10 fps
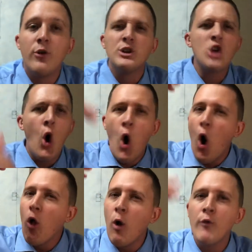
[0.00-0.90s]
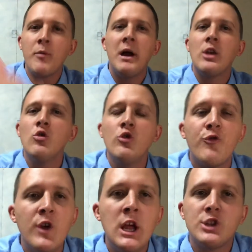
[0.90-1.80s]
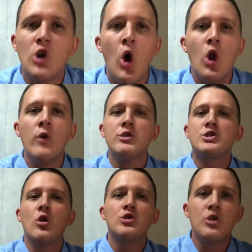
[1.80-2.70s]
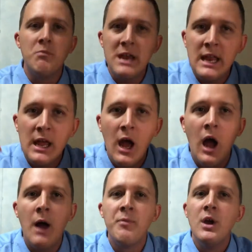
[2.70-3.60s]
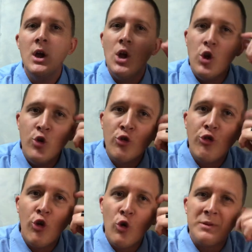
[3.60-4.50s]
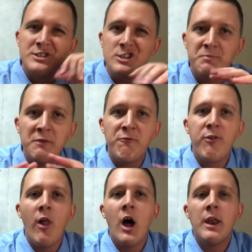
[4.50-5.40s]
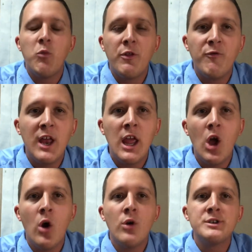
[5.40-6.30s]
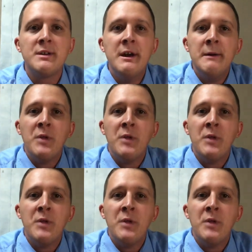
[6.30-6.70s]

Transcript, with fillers: So it's all over my newsfeed, it's all over social media, YouTube has just been flooded with videos,